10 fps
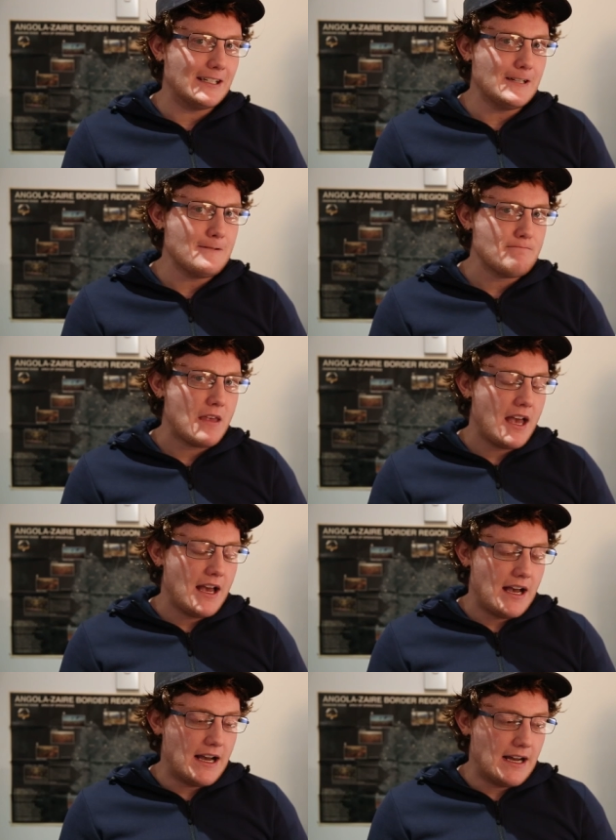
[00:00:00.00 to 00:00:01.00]
you know?
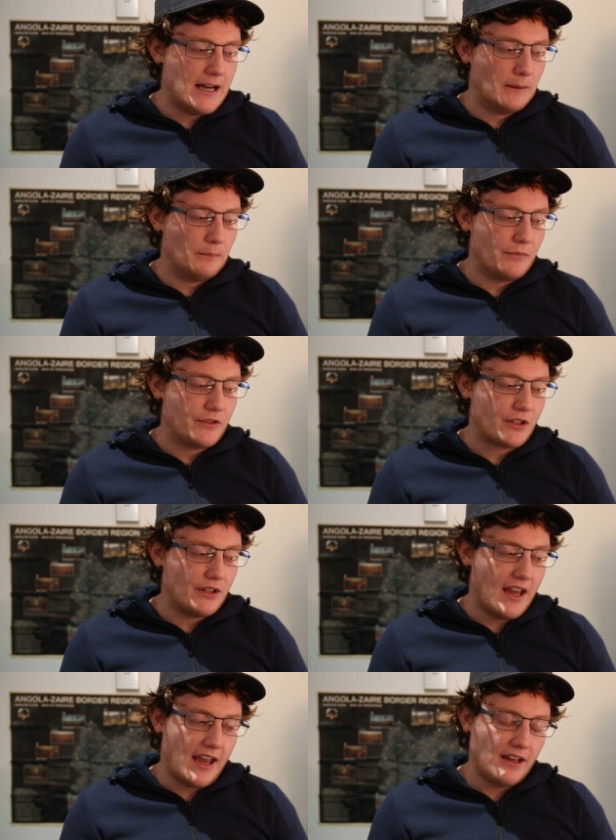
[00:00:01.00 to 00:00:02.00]
Um, so
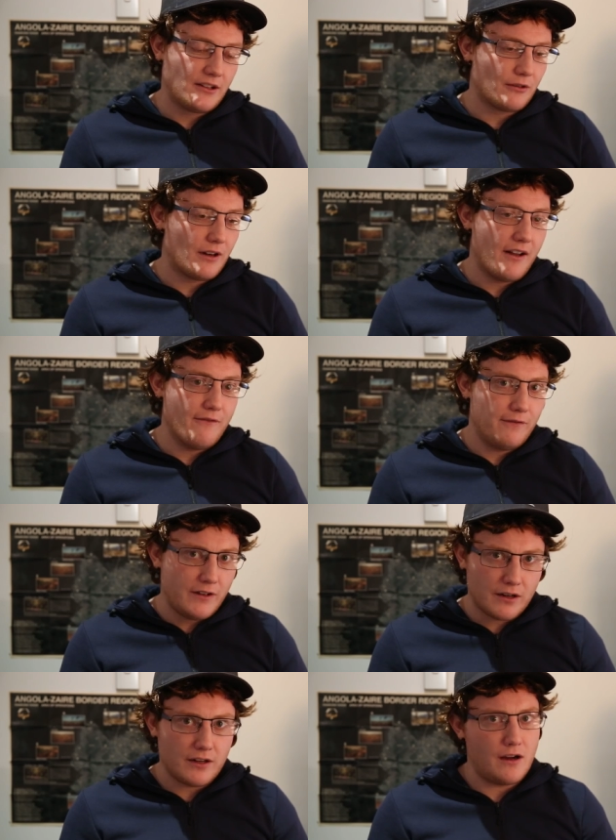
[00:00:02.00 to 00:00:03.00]
yeah, Edgar Wright,
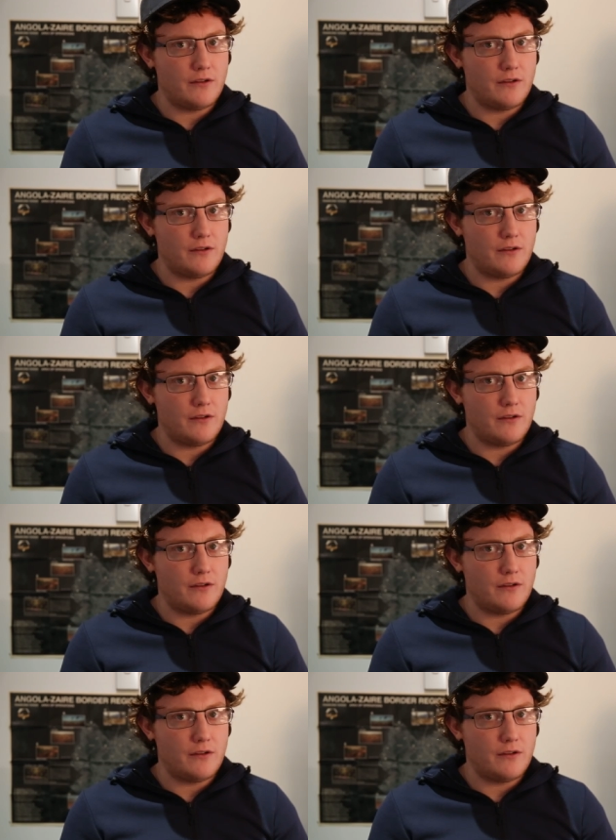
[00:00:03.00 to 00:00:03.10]
very